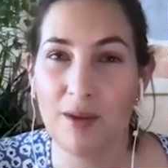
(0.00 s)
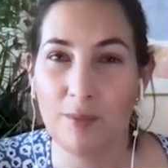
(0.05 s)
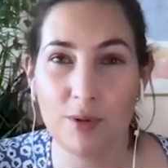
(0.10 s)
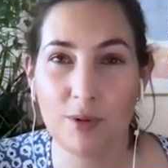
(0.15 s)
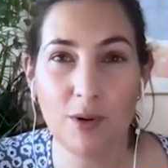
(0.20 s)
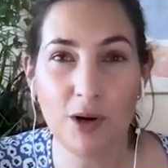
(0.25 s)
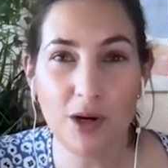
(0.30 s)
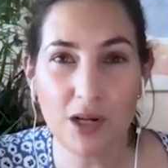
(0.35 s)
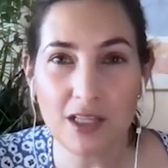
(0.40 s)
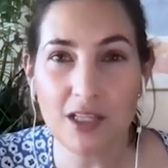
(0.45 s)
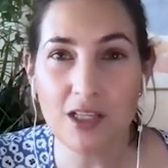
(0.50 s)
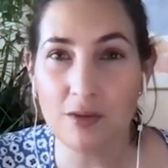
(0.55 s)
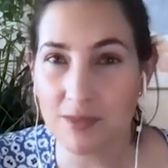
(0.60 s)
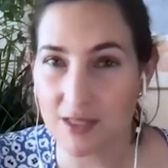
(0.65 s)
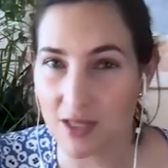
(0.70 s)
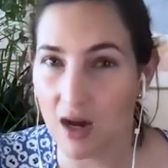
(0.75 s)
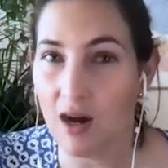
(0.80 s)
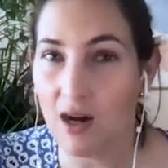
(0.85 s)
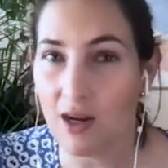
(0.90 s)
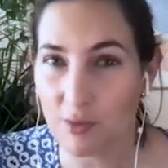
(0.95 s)
Promoting you
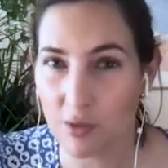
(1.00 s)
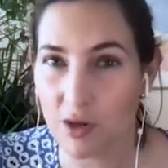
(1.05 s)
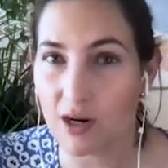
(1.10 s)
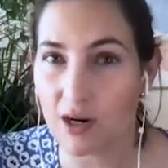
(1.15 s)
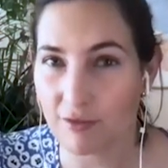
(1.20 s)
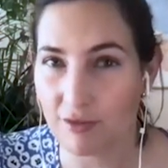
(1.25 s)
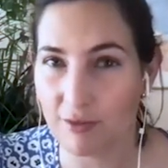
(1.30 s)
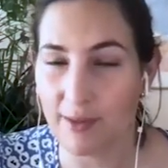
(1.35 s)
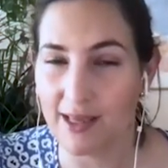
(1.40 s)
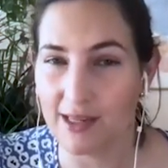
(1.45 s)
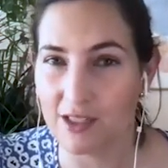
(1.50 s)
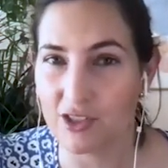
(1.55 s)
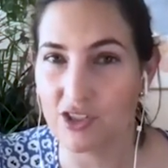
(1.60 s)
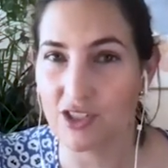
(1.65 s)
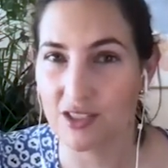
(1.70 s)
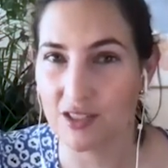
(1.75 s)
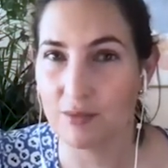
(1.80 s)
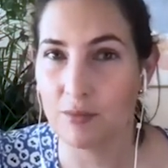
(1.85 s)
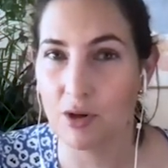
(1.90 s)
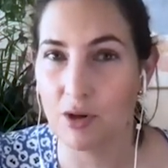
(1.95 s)
is hard work for
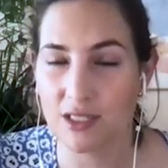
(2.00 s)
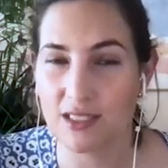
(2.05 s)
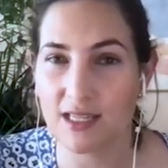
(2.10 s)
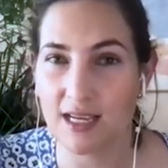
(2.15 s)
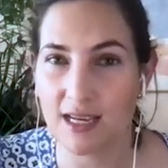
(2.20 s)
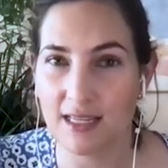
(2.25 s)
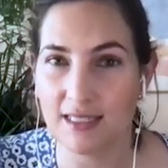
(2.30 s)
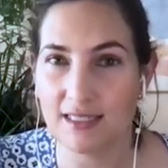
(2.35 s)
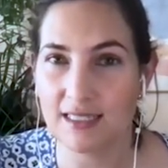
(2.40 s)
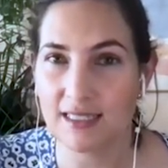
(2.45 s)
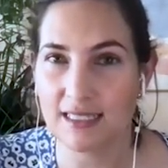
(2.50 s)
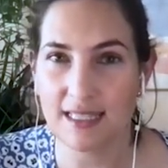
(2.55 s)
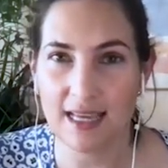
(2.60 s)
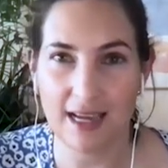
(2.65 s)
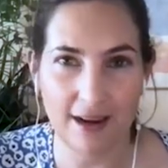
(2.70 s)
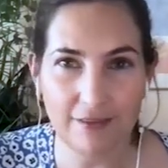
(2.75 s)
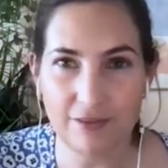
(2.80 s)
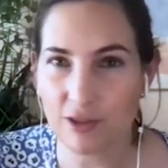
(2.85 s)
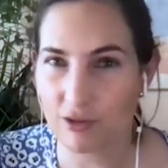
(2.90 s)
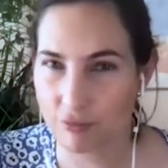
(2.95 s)
managers in most cases. They
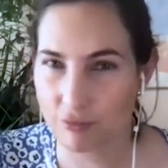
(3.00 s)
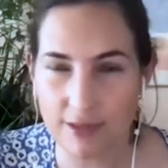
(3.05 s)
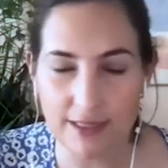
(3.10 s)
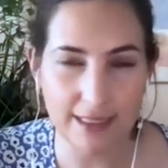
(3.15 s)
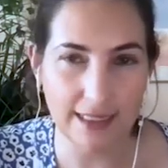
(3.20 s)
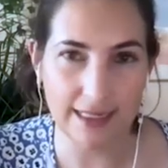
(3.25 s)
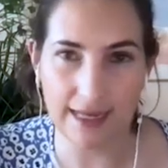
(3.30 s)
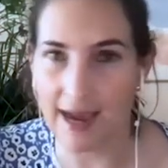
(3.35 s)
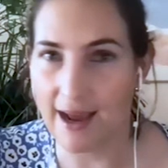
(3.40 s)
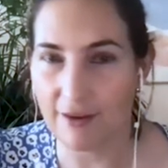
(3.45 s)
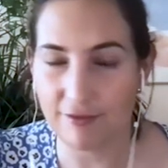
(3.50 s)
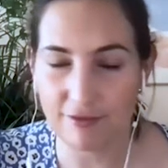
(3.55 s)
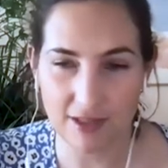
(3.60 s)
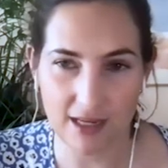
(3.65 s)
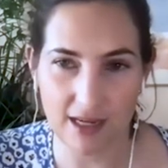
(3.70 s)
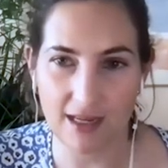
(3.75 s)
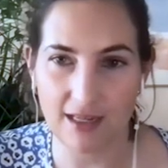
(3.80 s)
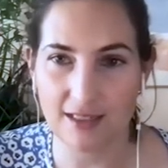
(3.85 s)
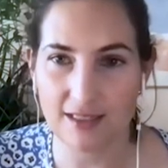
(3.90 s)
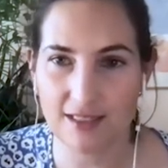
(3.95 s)
have to really
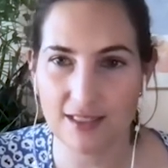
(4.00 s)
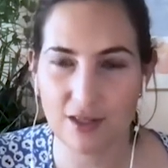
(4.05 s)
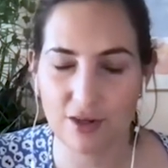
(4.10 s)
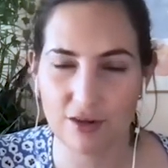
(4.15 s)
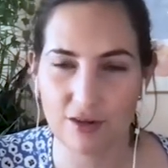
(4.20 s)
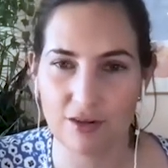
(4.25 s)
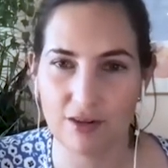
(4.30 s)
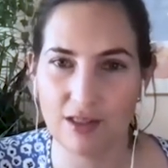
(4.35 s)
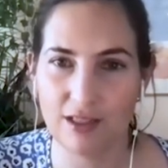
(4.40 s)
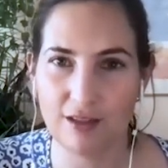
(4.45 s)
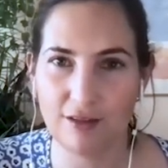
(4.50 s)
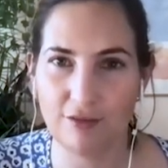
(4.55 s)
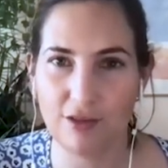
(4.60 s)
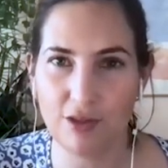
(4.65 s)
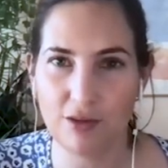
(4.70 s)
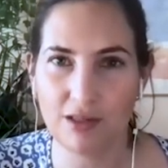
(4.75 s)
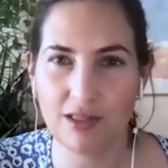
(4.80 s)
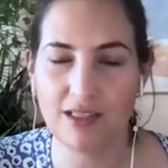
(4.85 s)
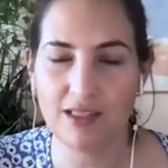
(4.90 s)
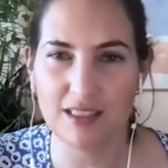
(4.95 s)
advocate. So if
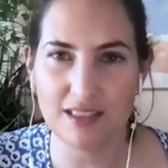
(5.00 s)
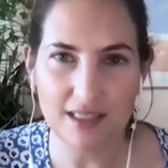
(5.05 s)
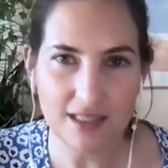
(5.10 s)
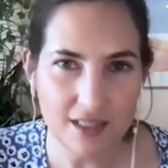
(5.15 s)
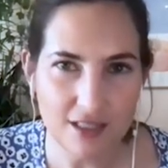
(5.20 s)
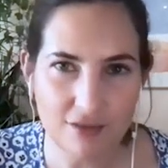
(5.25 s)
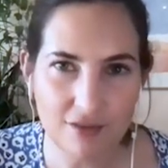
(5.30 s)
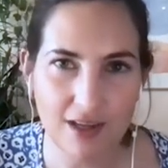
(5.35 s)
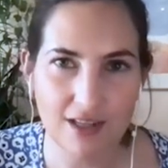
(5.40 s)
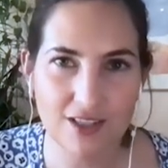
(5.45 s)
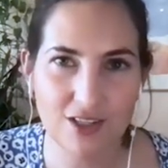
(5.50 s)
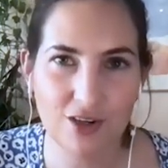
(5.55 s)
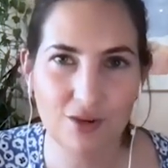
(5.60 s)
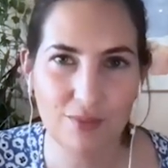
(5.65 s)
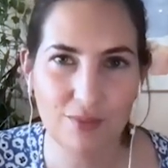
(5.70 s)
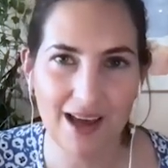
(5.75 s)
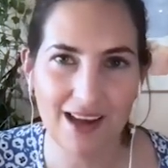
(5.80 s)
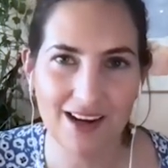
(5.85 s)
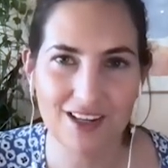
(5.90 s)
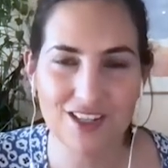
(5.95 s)
you can incentivize your
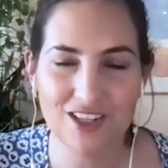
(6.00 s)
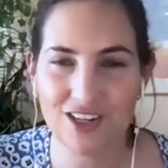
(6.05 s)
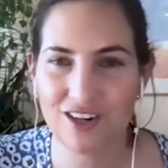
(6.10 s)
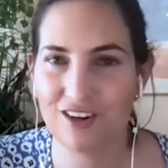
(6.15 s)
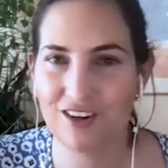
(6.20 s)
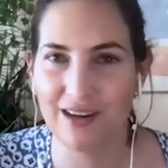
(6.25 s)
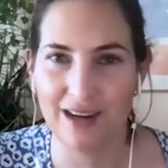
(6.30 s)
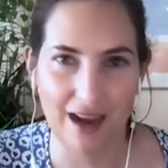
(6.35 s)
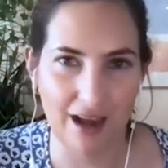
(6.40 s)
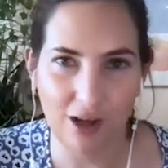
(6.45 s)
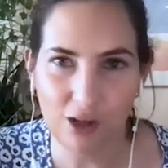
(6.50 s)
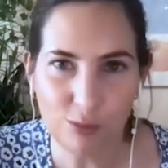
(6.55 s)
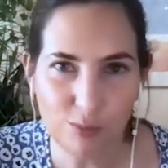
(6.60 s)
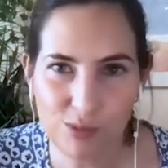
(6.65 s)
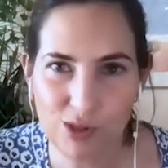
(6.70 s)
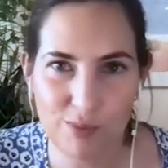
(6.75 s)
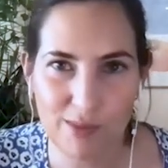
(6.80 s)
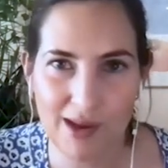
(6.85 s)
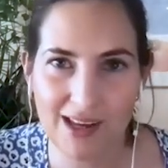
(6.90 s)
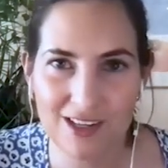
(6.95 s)
manager and
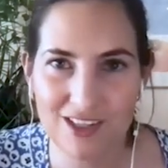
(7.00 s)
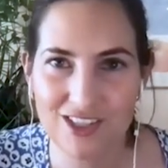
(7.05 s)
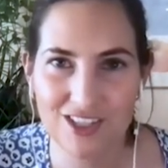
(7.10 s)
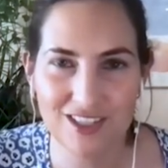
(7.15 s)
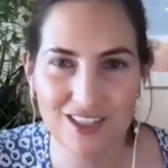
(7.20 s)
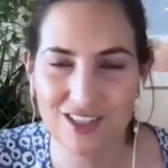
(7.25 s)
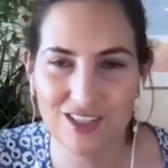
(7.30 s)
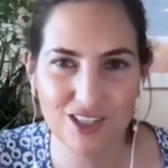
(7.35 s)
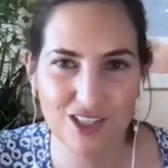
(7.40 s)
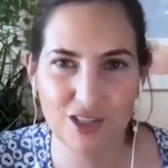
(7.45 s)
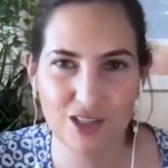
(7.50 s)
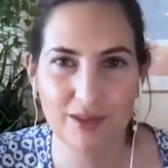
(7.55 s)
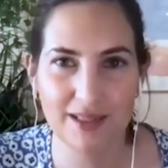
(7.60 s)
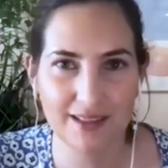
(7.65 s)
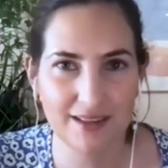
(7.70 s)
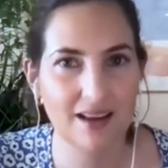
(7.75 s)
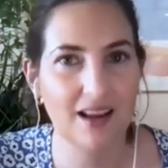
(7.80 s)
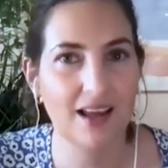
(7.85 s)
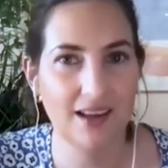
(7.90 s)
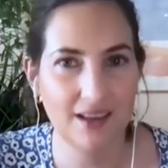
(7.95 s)
help your manager to do
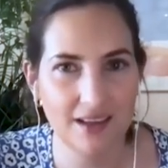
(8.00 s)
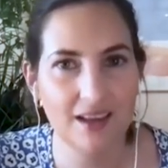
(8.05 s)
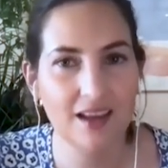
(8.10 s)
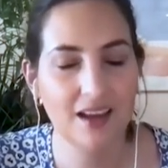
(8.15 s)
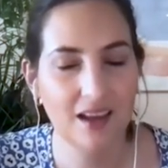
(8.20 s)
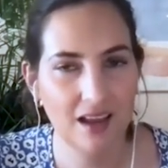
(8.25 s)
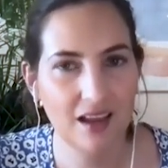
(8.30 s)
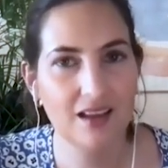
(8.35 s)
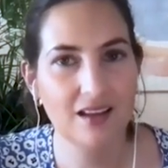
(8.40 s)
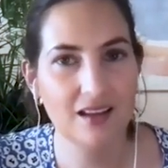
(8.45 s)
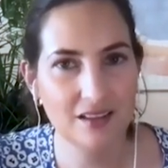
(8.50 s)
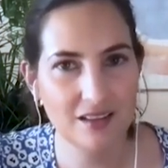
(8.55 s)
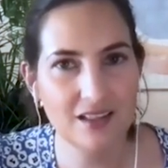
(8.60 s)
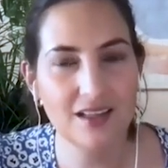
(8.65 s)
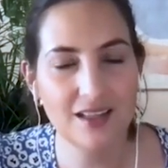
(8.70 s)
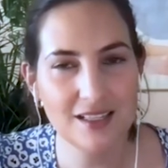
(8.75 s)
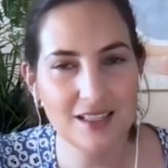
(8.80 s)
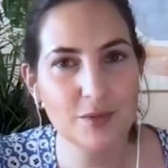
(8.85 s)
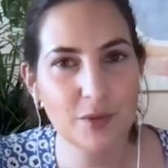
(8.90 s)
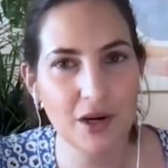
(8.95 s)
it,
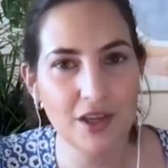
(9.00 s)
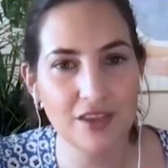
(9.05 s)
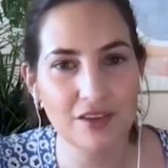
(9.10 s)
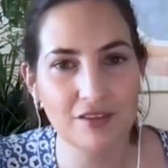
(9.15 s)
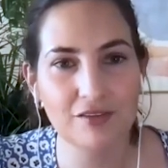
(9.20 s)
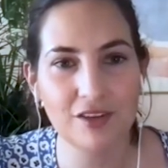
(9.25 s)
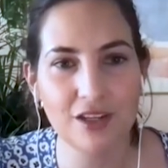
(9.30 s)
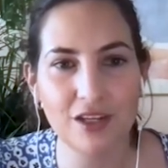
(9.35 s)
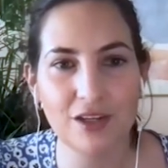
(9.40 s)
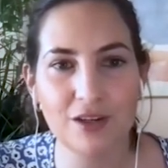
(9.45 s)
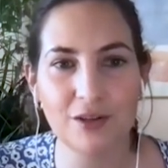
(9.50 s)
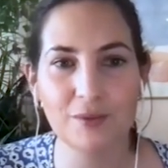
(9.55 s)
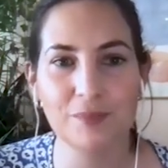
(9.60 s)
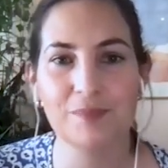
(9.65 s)
it's worth it for you.